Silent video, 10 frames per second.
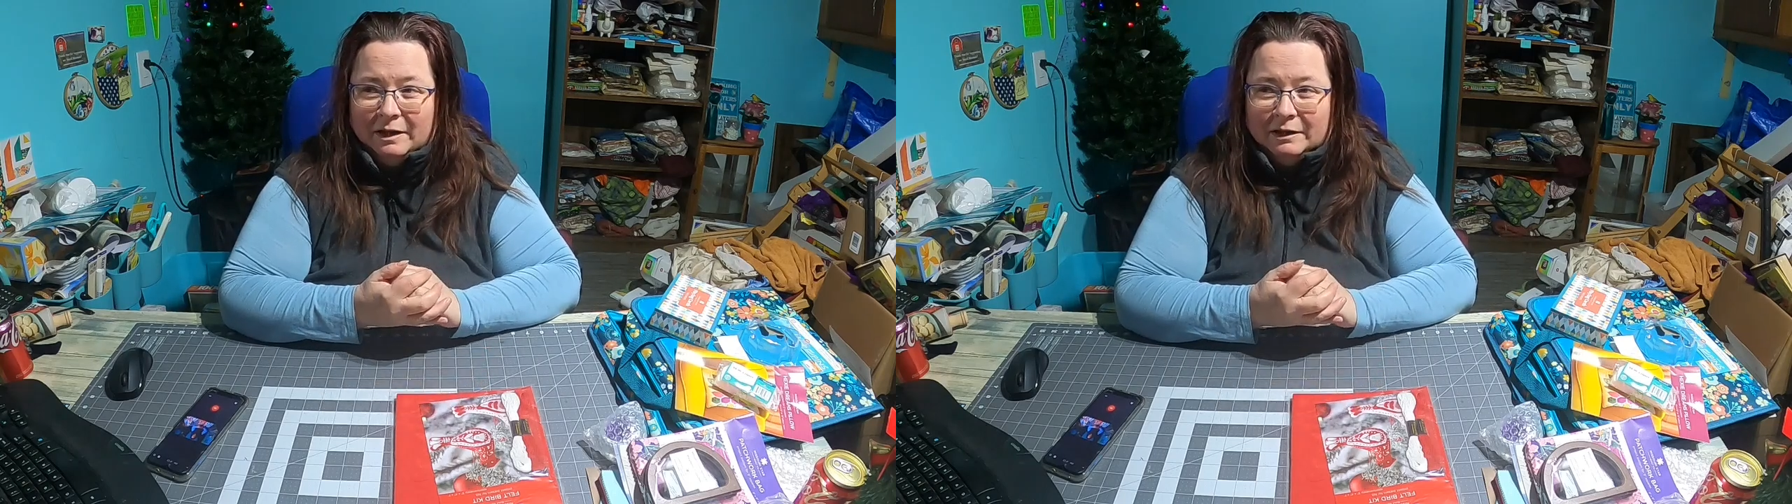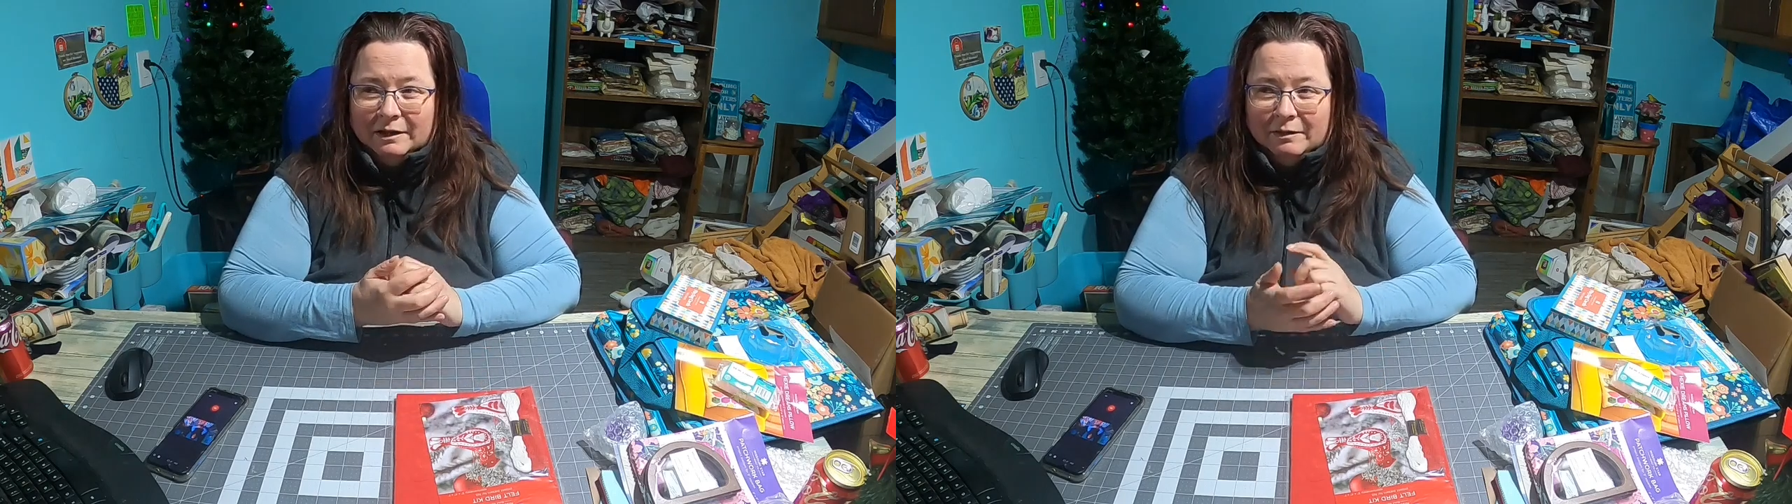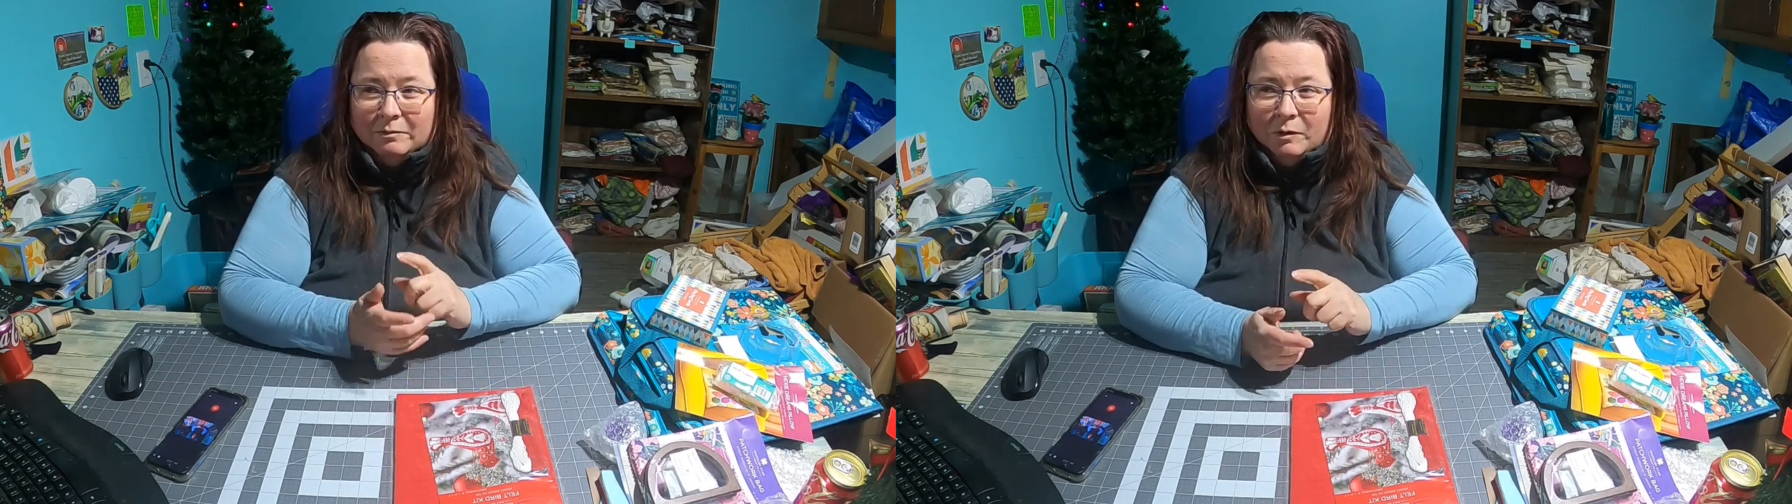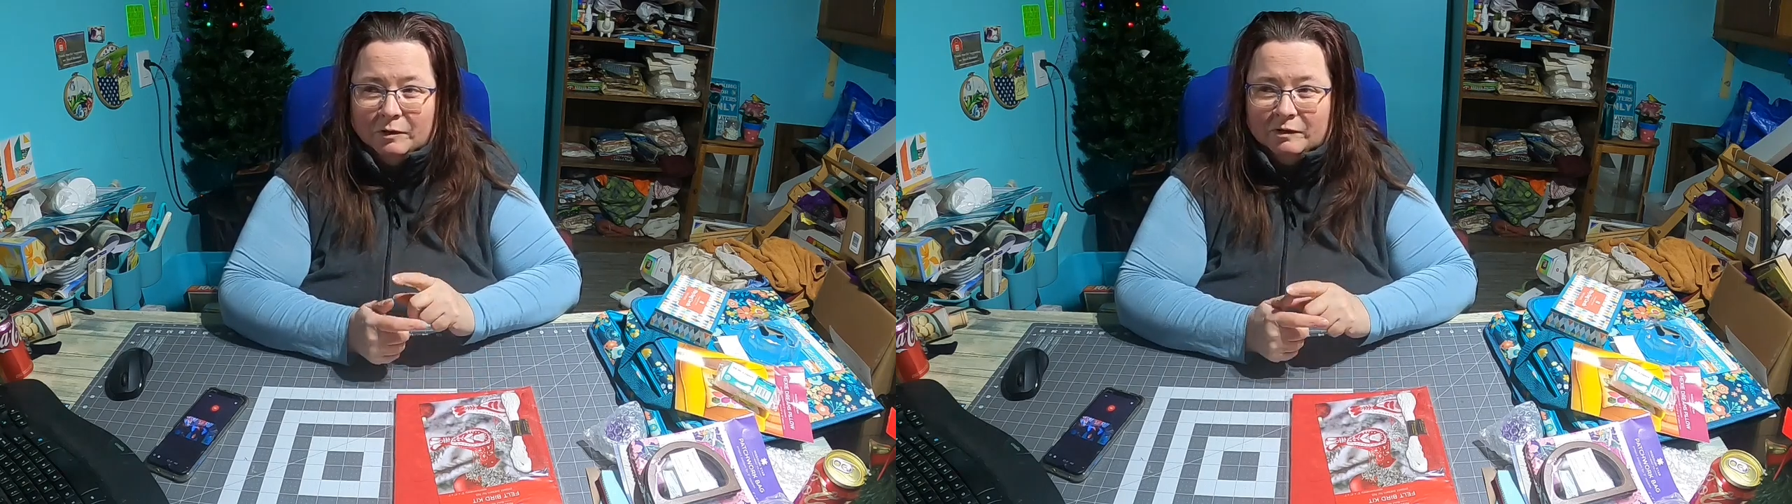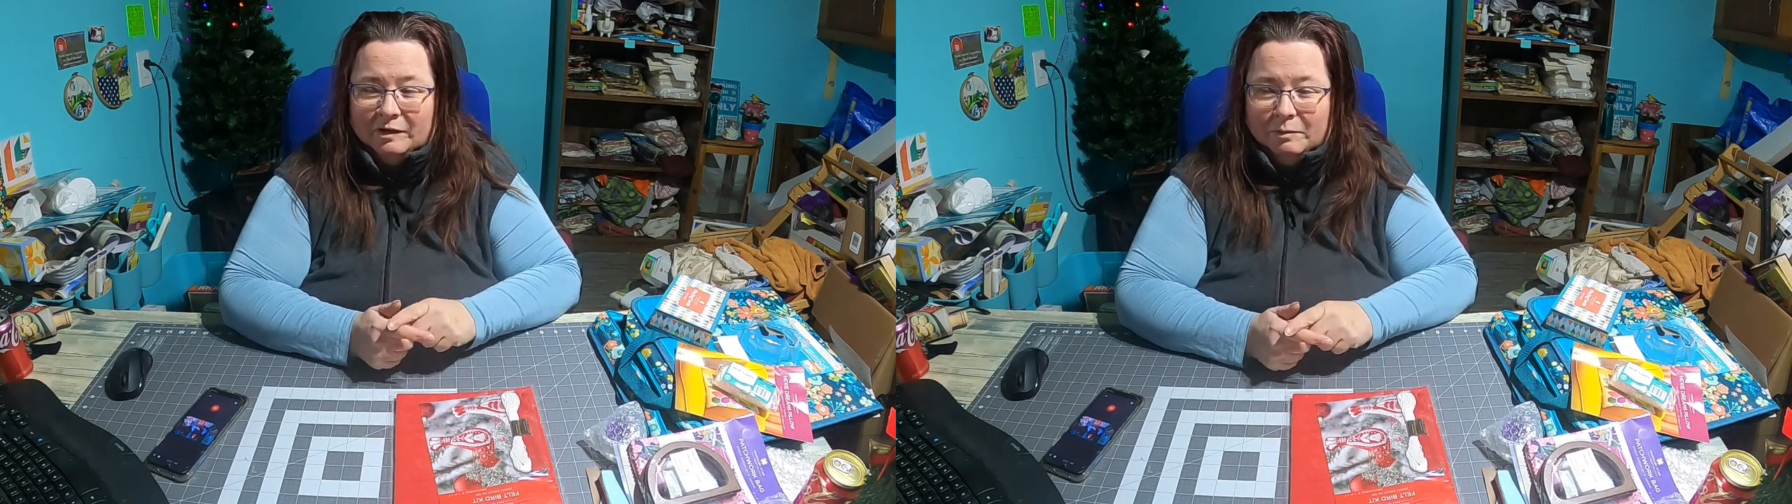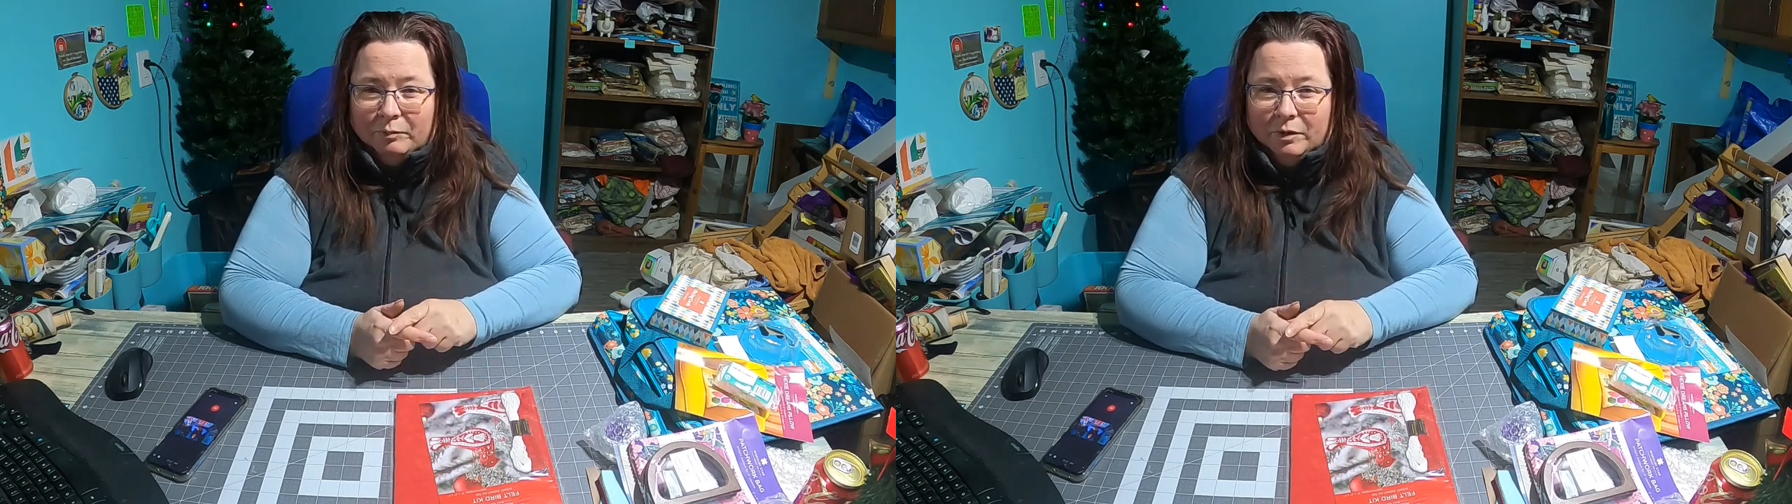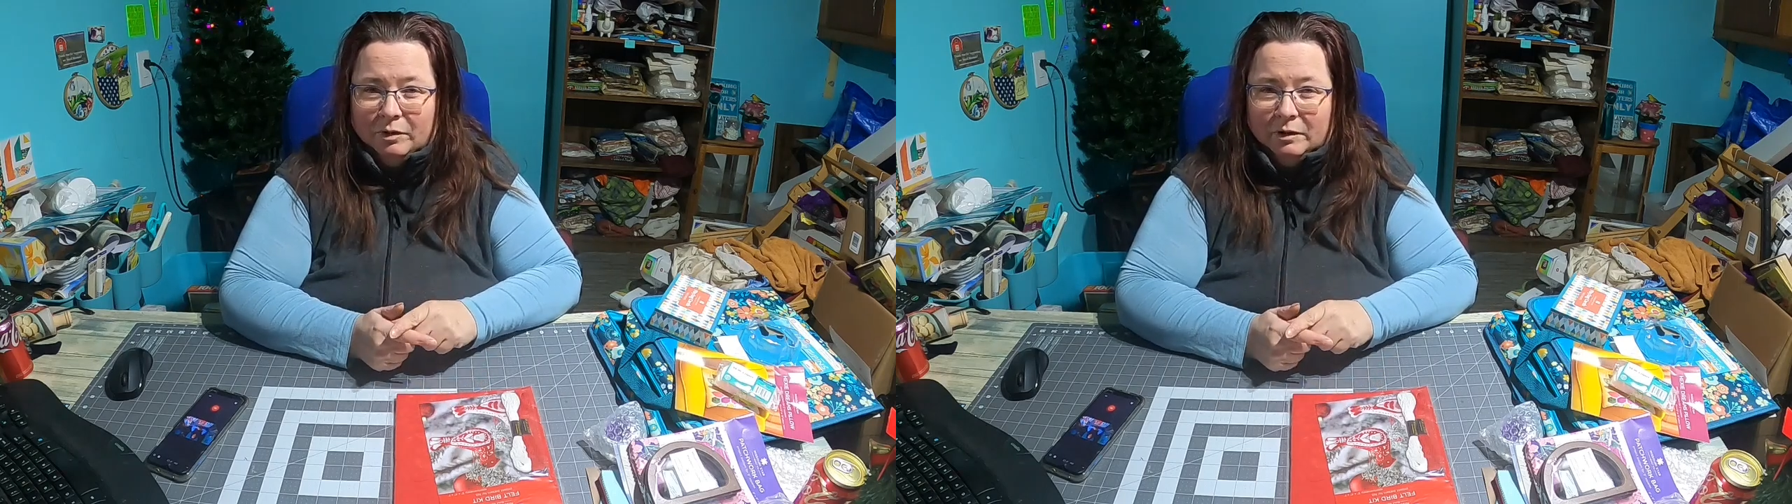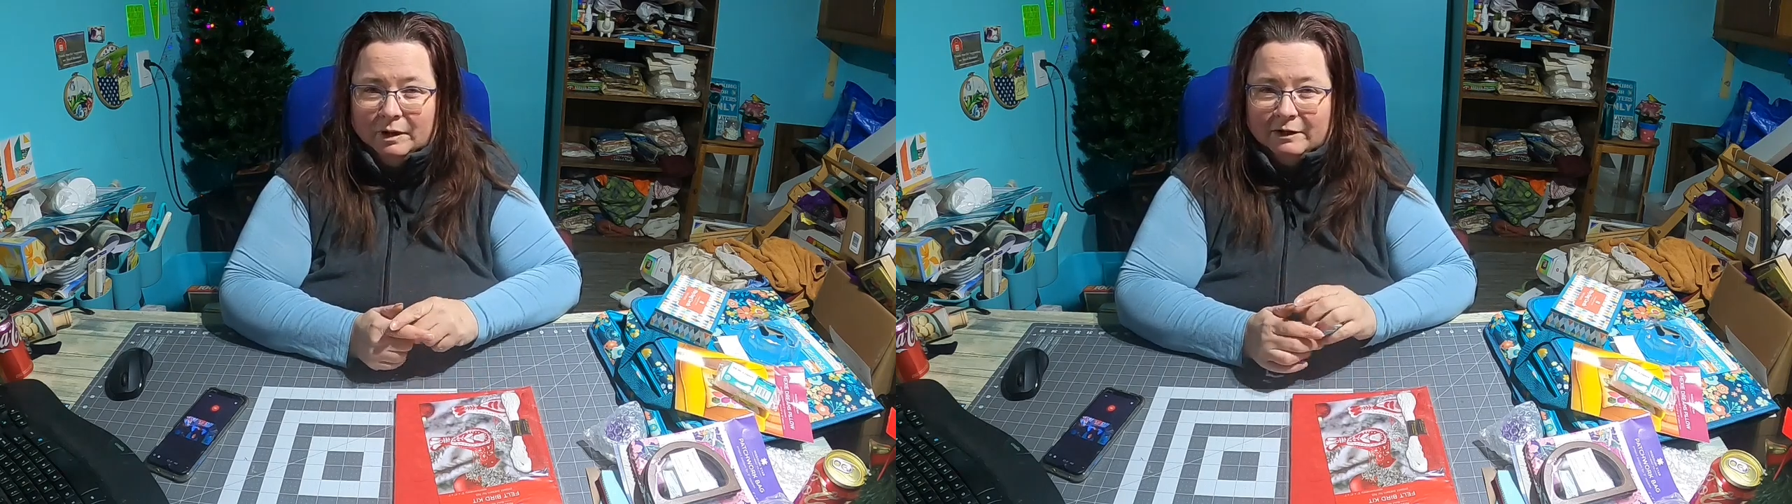a little more simple.